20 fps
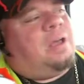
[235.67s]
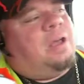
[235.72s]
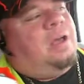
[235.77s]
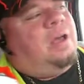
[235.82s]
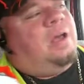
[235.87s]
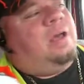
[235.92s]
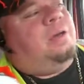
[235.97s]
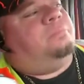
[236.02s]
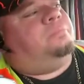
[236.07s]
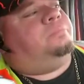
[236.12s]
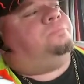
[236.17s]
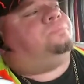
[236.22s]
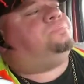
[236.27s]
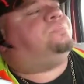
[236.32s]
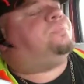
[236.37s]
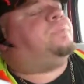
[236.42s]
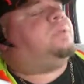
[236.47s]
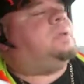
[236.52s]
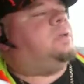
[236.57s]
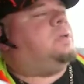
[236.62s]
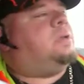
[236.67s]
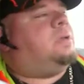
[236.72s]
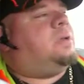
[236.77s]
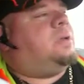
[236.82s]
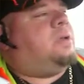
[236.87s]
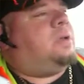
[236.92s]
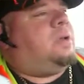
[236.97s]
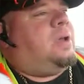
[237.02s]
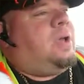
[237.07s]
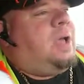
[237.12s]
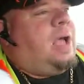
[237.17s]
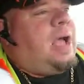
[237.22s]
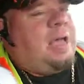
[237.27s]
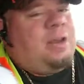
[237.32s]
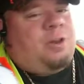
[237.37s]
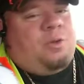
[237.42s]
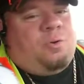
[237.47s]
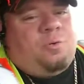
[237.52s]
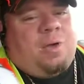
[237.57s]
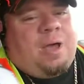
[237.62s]
I
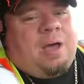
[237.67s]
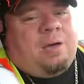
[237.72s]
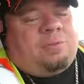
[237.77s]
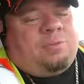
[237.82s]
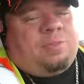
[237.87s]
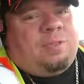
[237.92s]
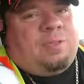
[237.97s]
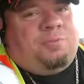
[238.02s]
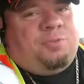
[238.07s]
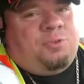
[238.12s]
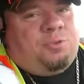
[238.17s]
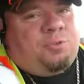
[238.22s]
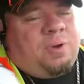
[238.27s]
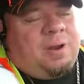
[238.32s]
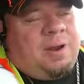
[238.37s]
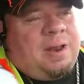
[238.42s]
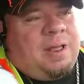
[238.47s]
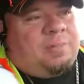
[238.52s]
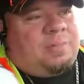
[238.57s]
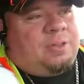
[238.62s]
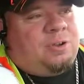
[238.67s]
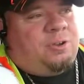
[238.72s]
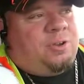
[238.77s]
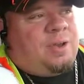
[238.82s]
know if you run out there,